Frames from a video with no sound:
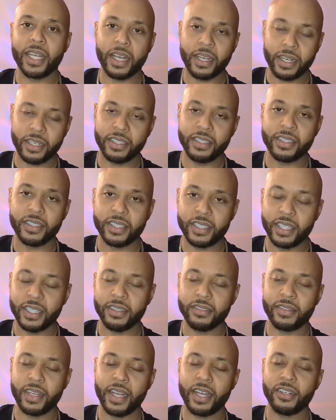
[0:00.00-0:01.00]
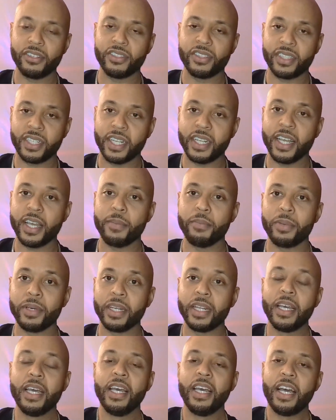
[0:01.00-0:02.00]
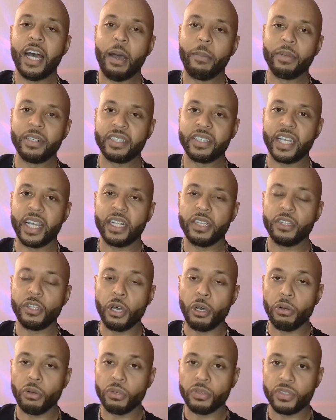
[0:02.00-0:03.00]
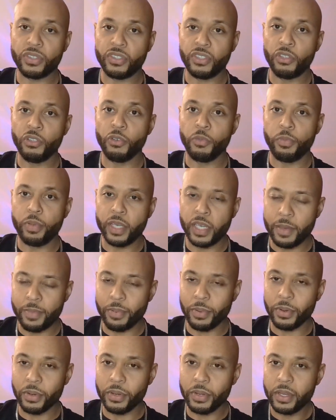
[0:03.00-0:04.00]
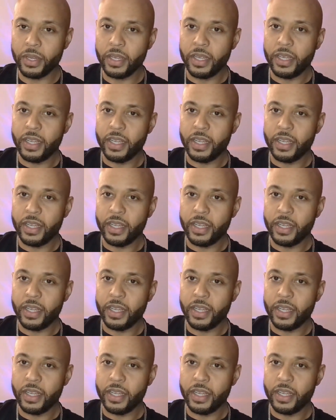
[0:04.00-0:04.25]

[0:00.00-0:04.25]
I understand that. But I'm just saying those two people,